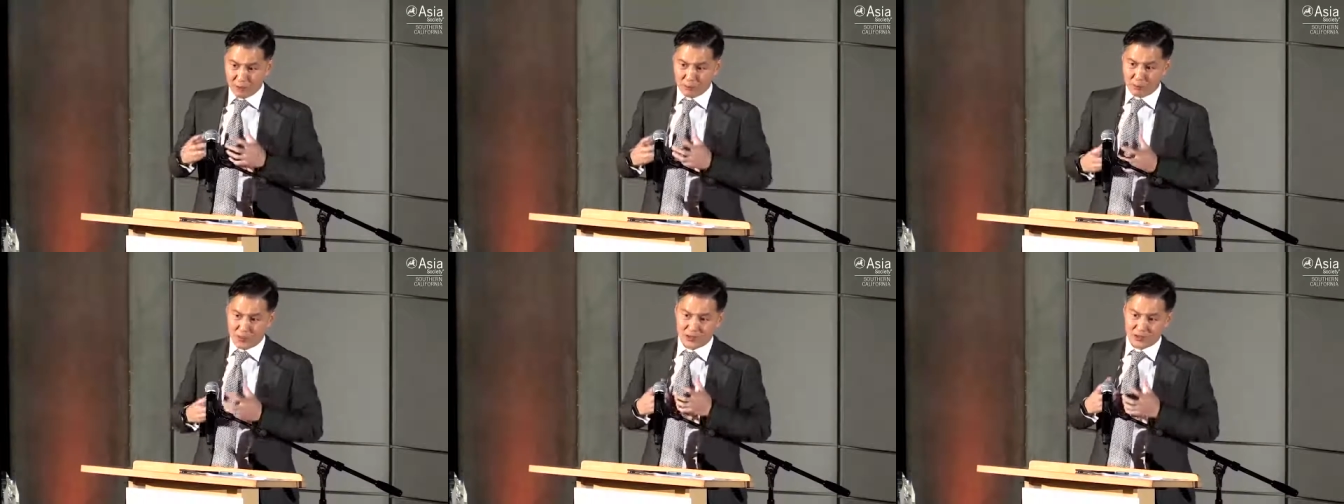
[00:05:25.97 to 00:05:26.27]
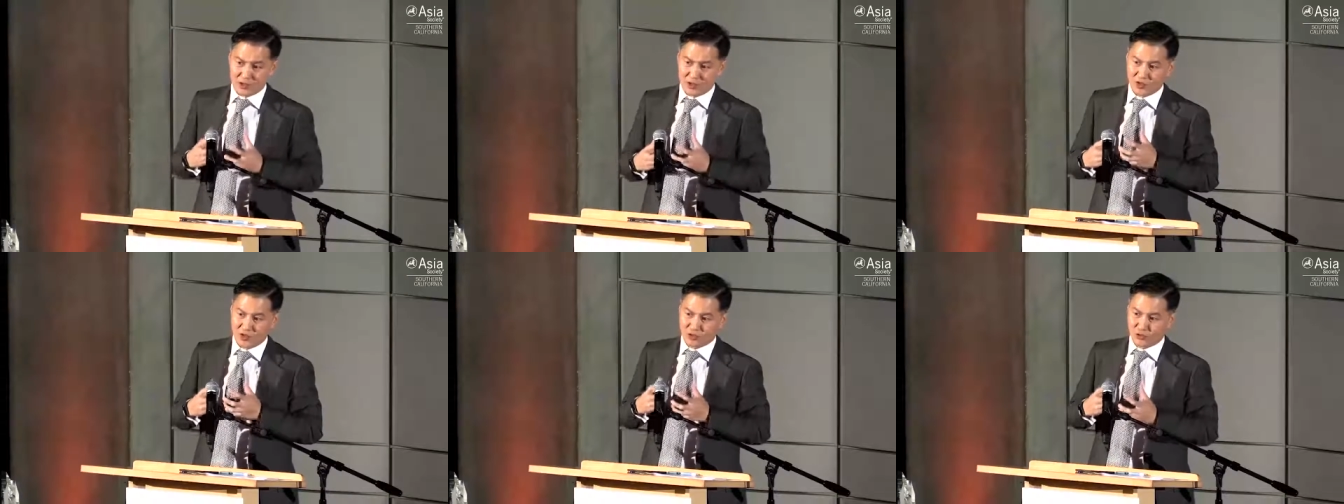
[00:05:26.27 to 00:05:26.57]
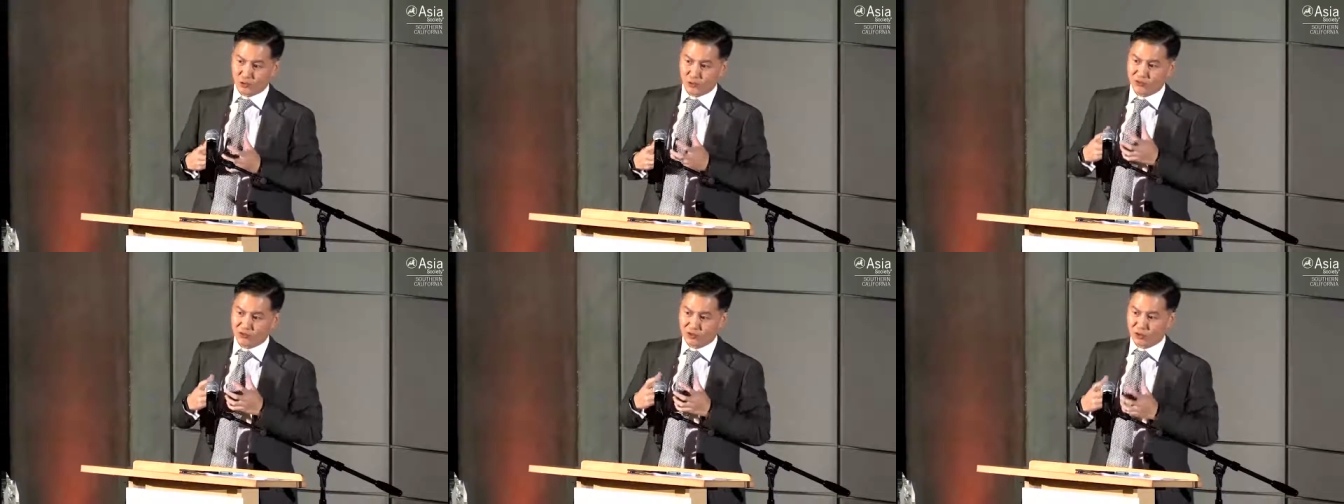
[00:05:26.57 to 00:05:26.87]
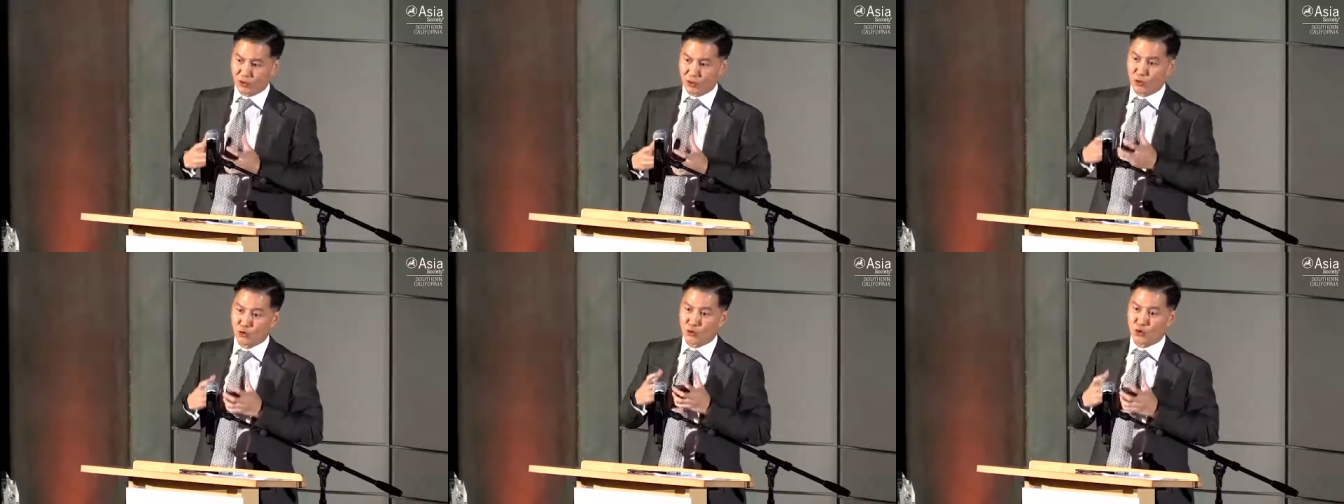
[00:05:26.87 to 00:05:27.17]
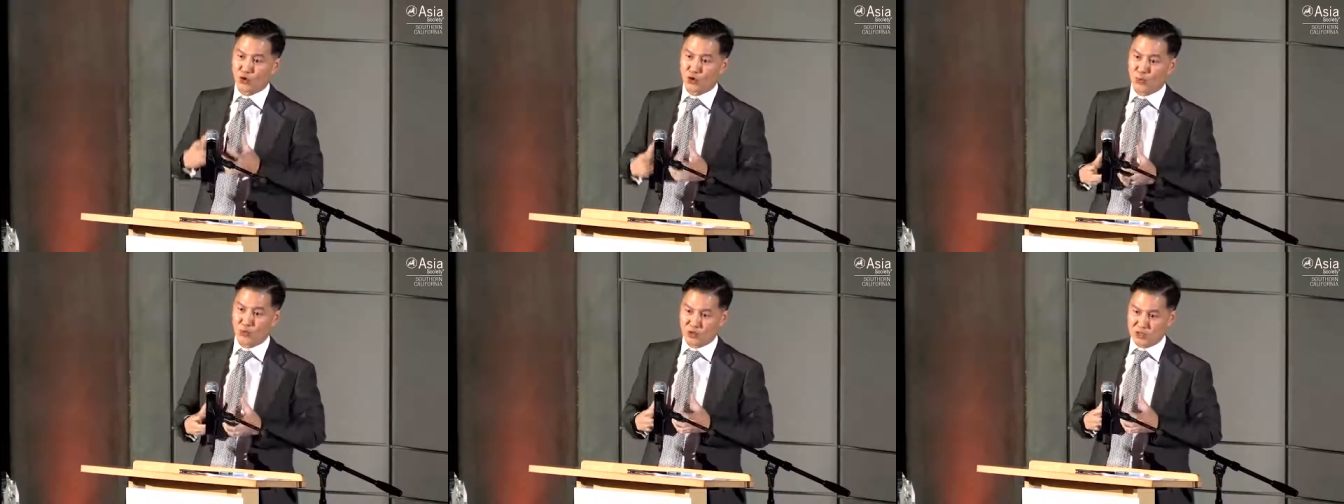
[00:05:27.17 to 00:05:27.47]
But this serves the
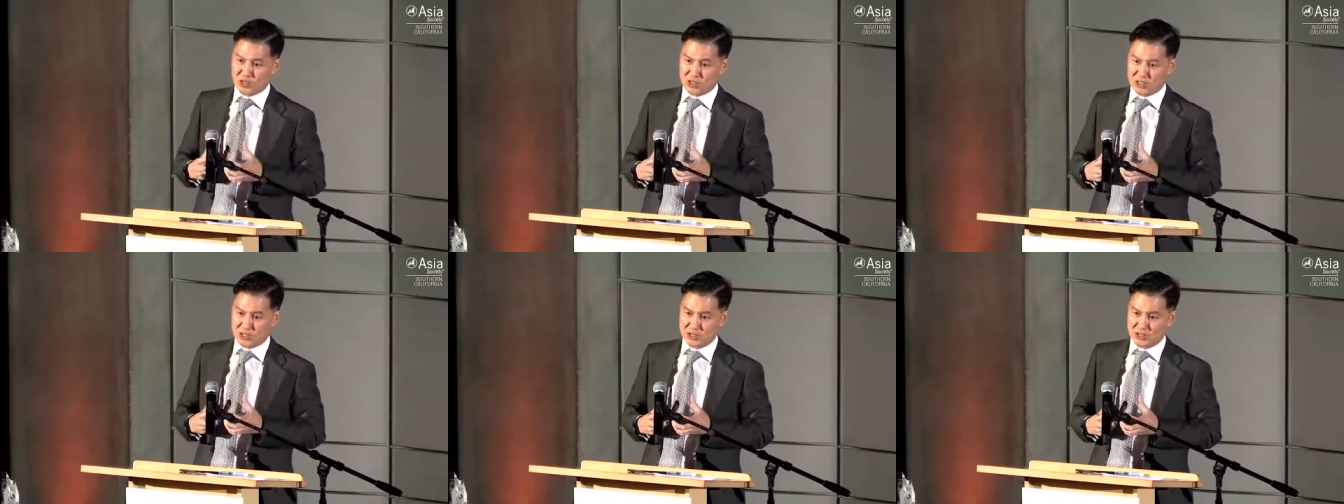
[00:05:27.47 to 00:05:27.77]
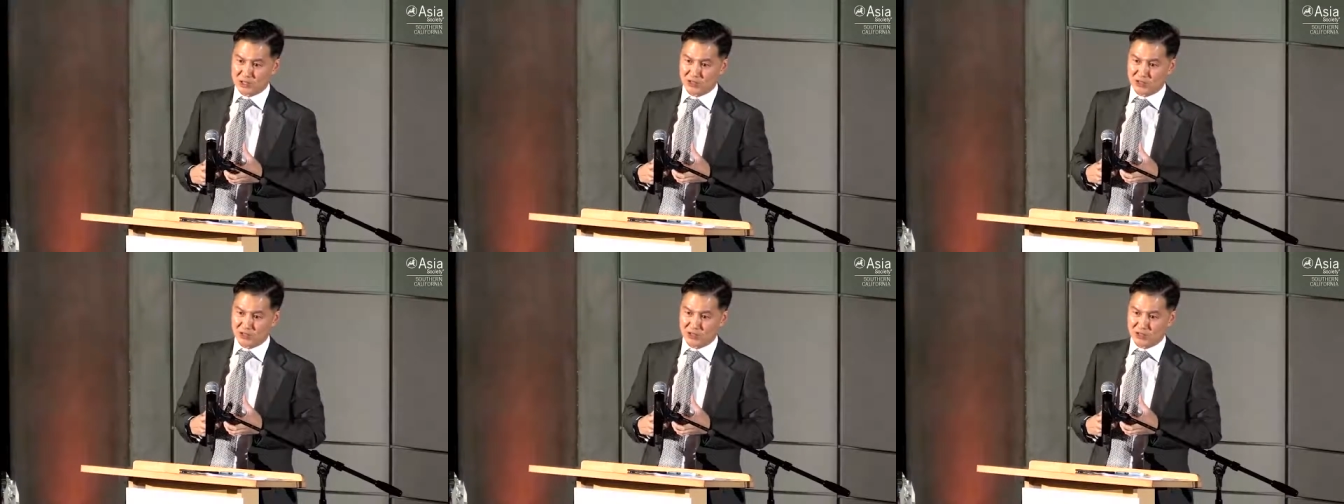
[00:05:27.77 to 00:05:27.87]
local community.